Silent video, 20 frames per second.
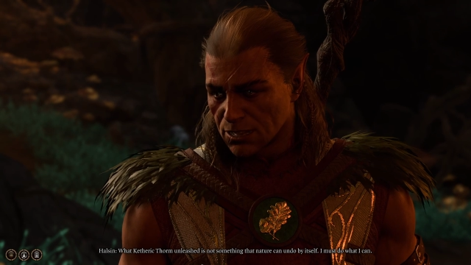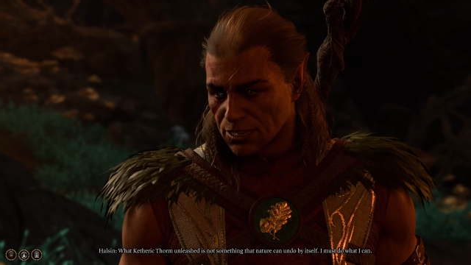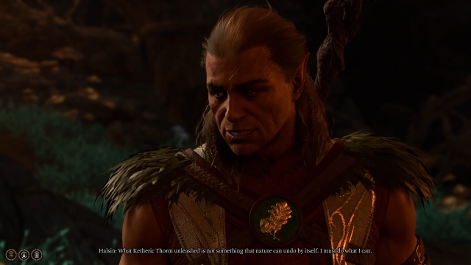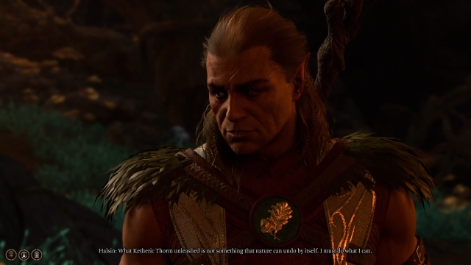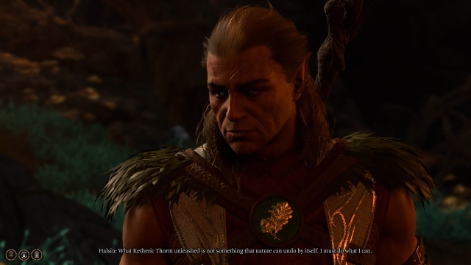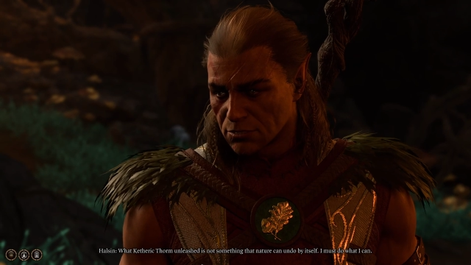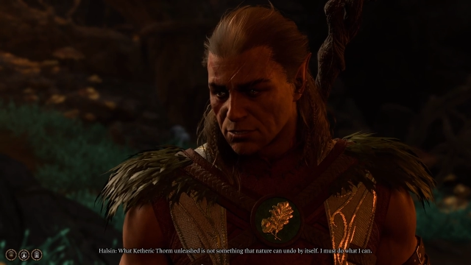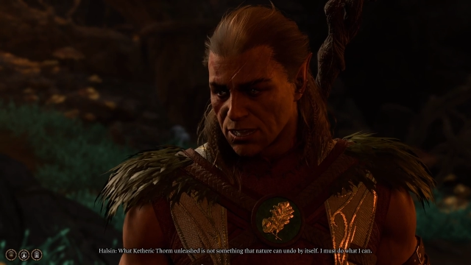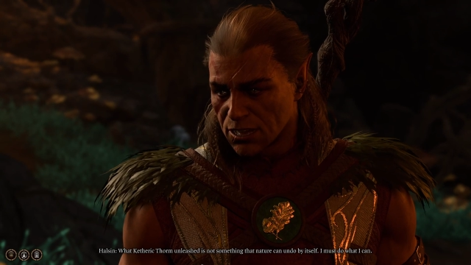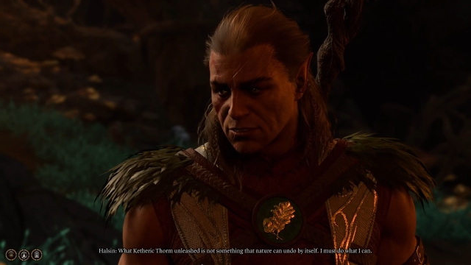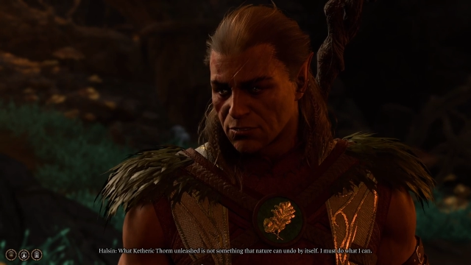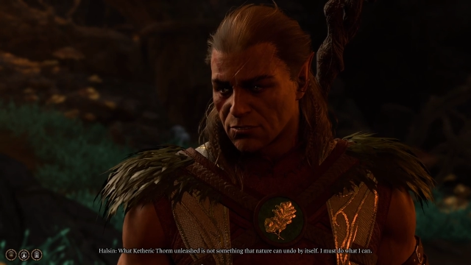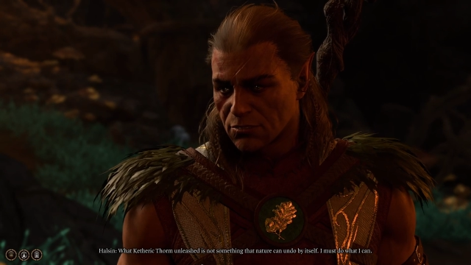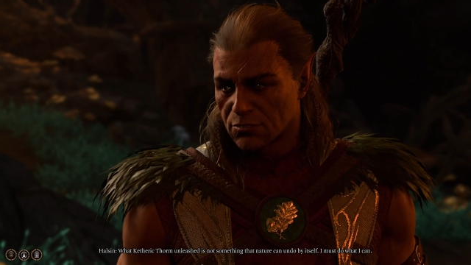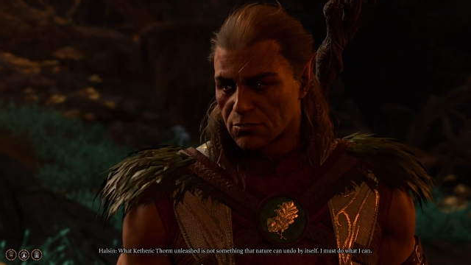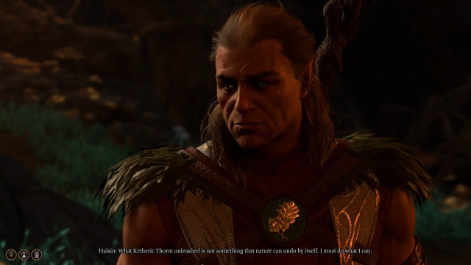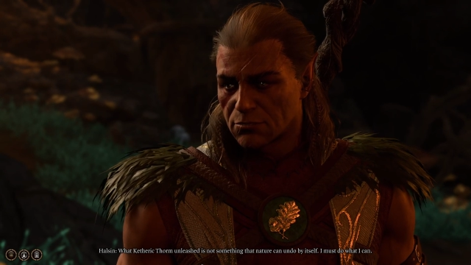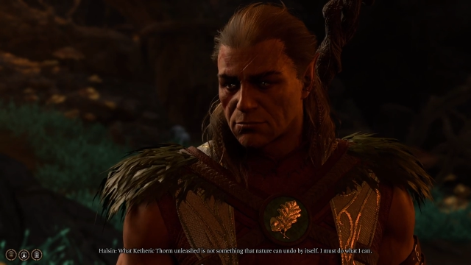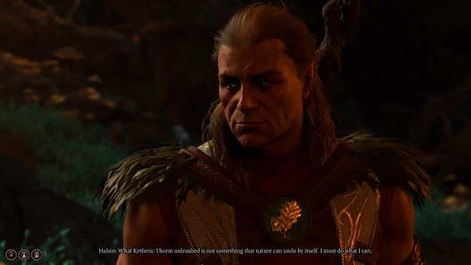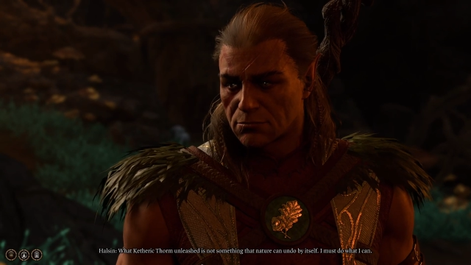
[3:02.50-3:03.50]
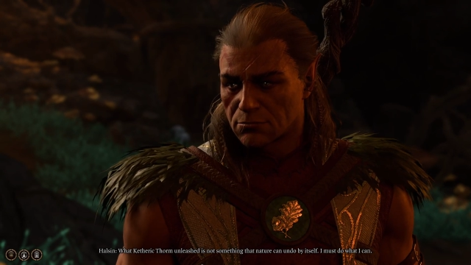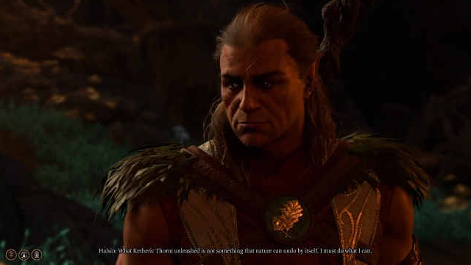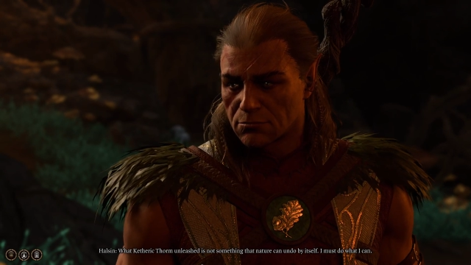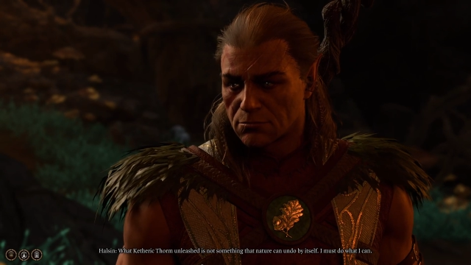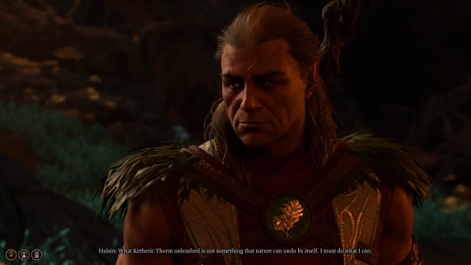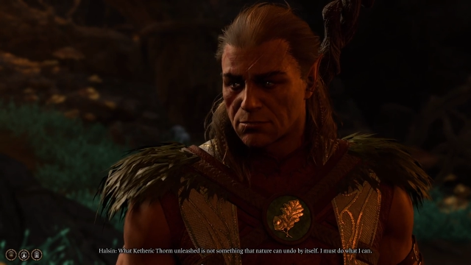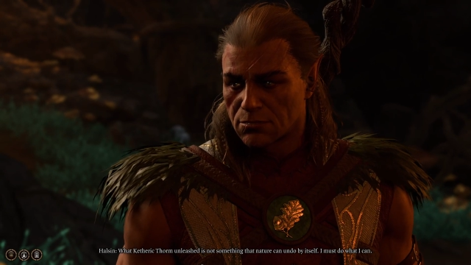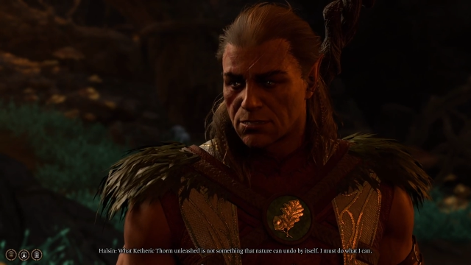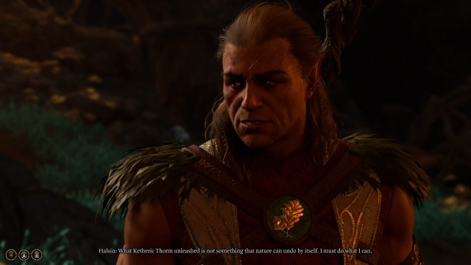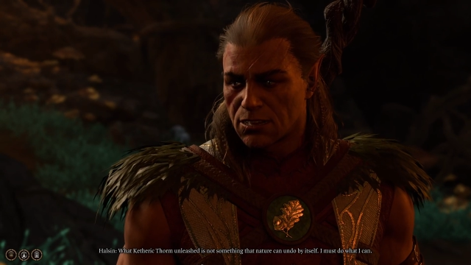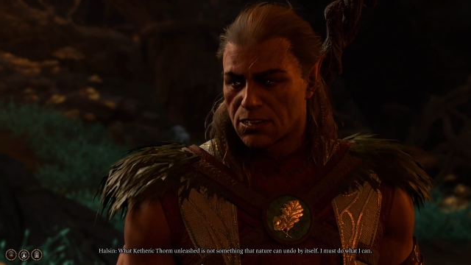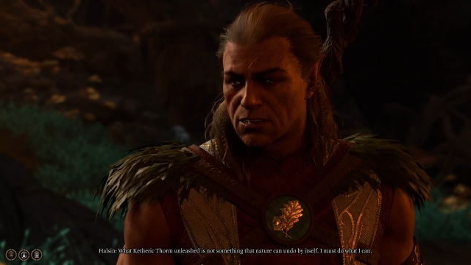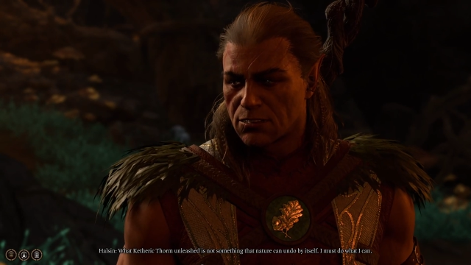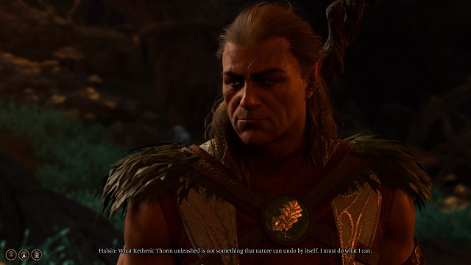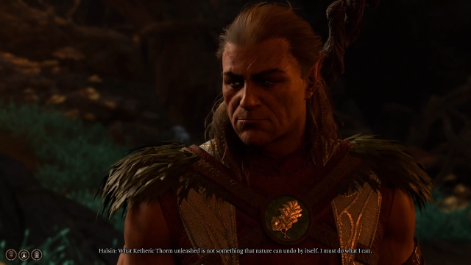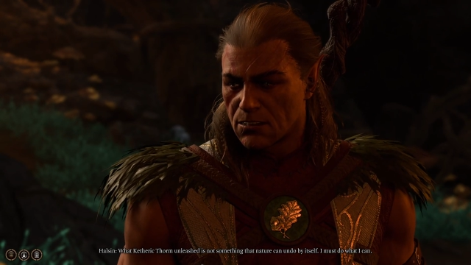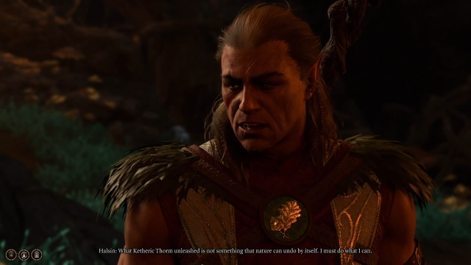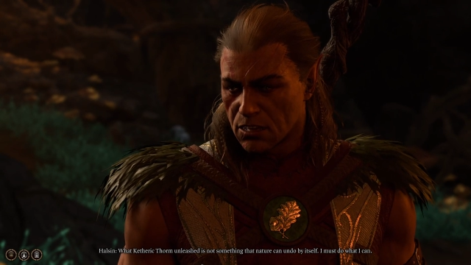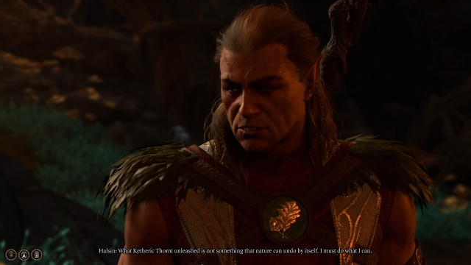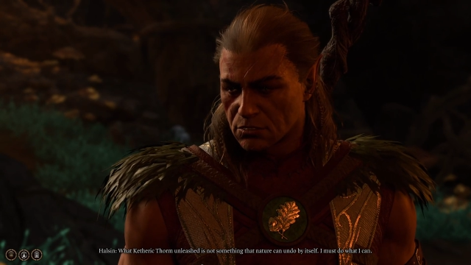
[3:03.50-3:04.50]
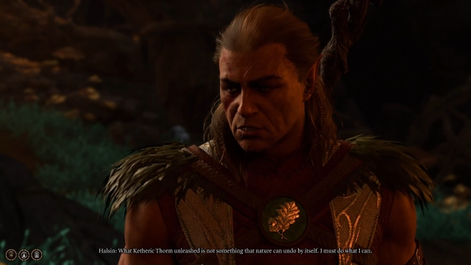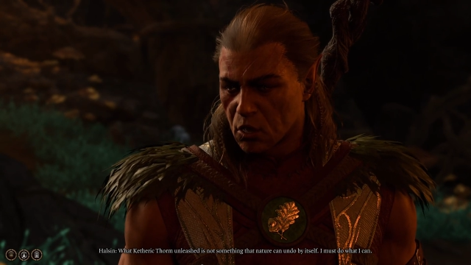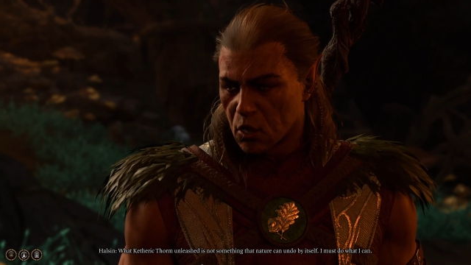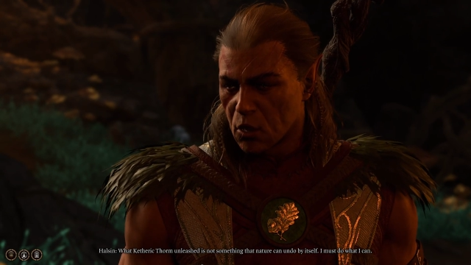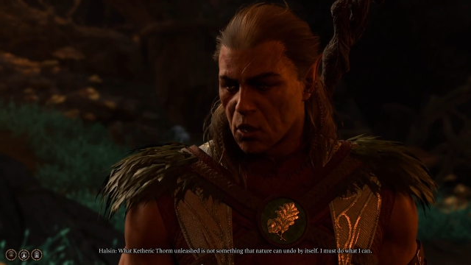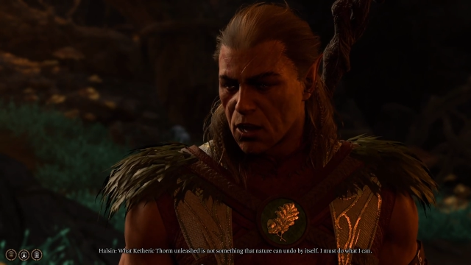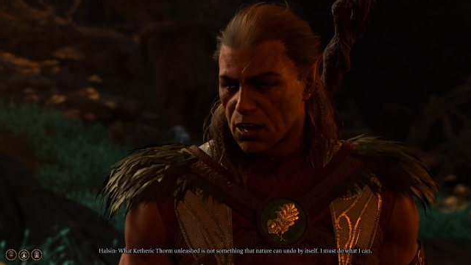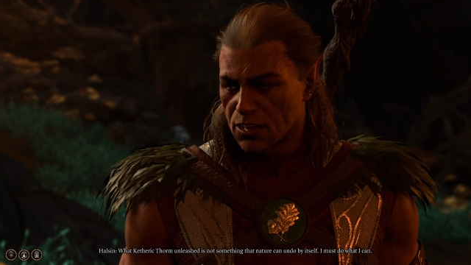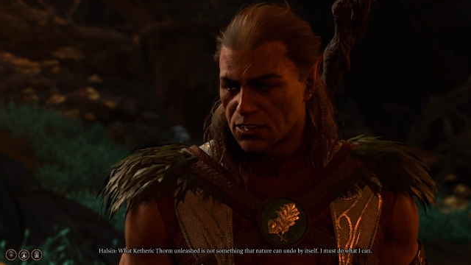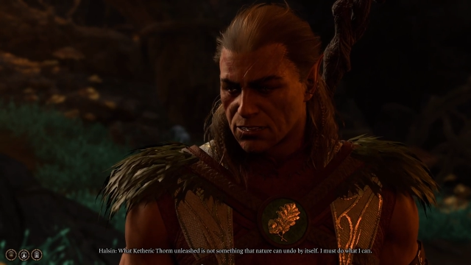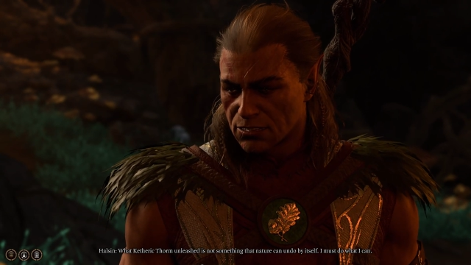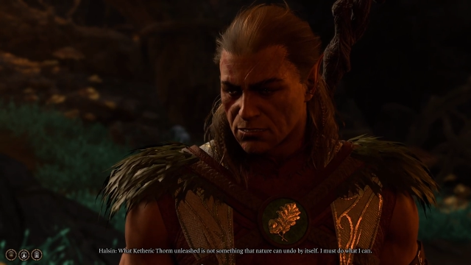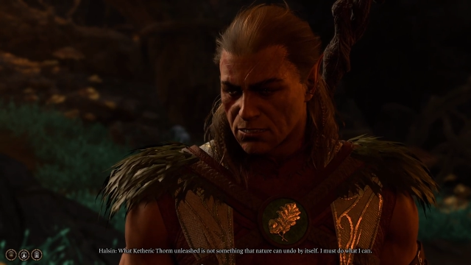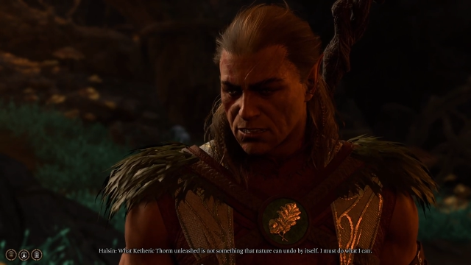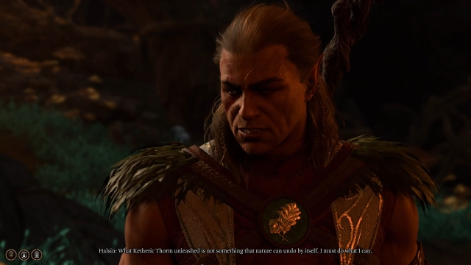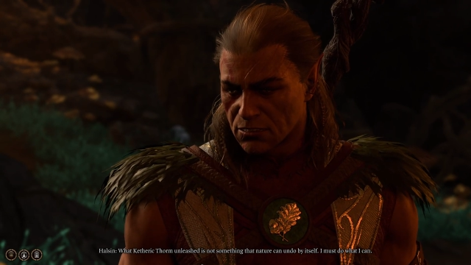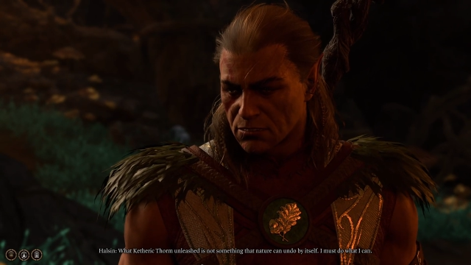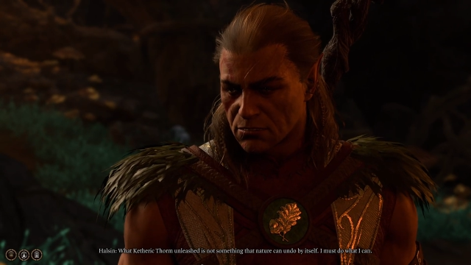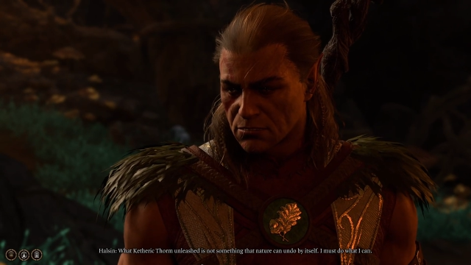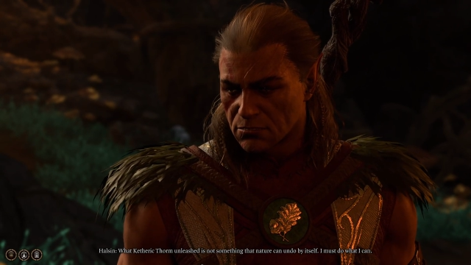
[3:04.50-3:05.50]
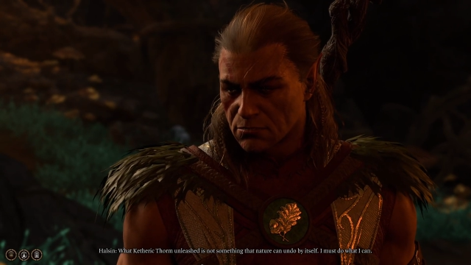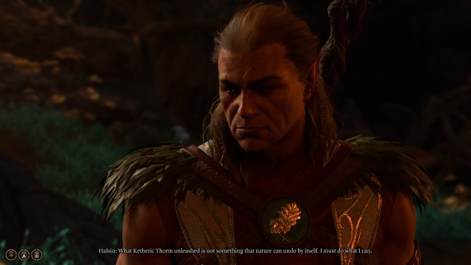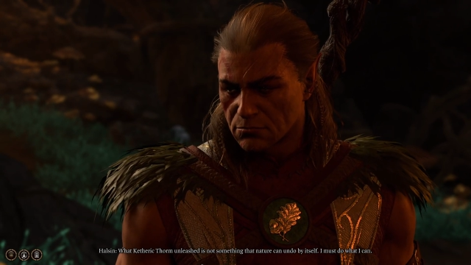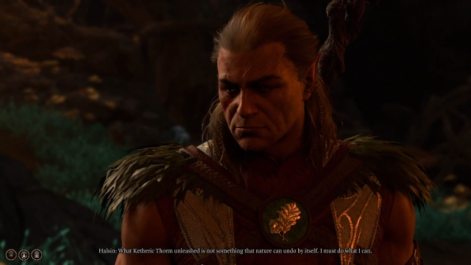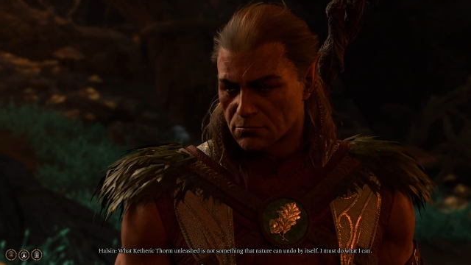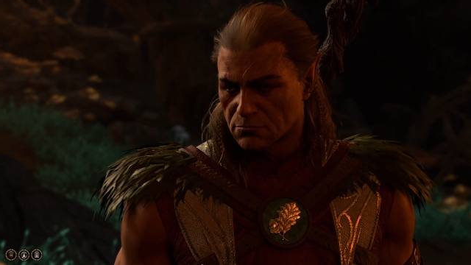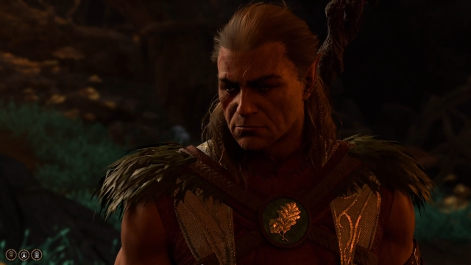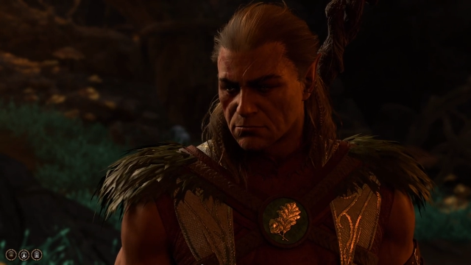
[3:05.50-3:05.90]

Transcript: by itself. I must do what I can.